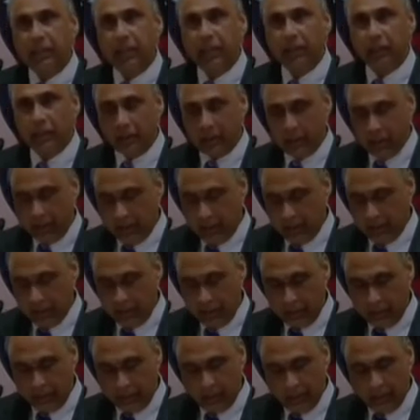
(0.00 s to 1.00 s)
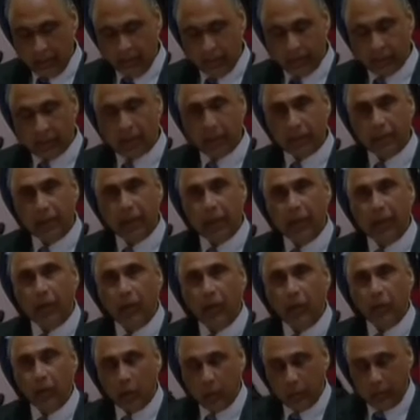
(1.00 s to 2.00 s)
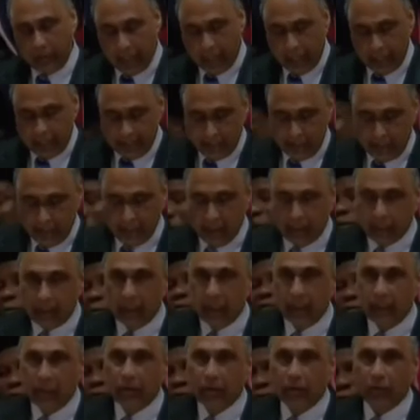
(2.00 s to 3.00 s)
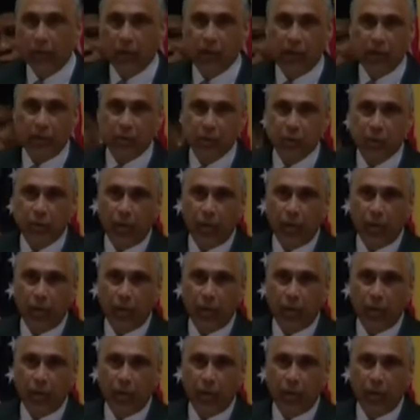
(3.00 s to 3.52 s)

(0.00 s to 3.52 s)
leader from my homeland where I was